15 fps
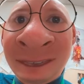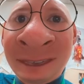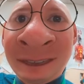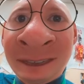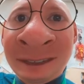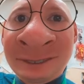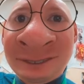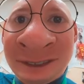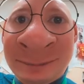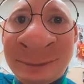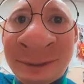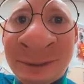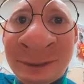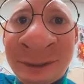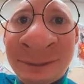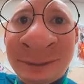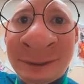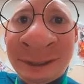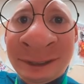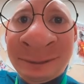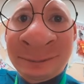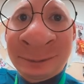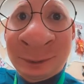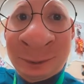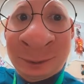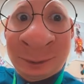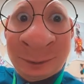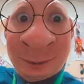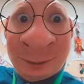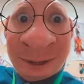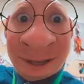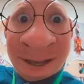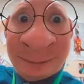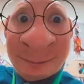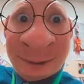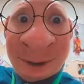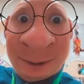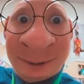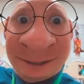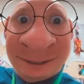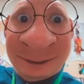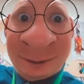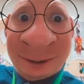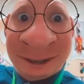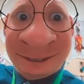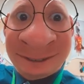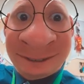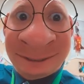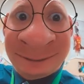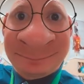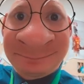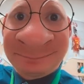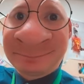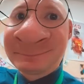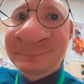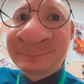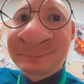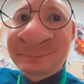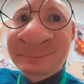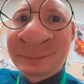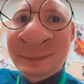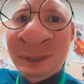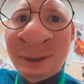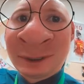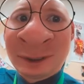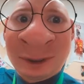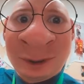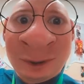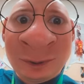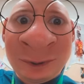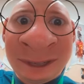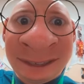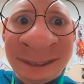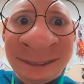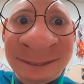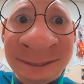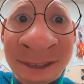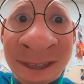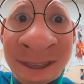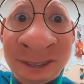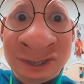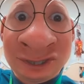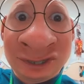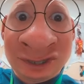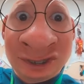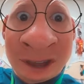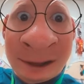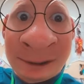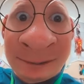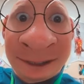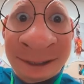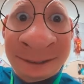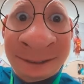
Chapter 33 Ooh, we got a bonus question. Who is Jared?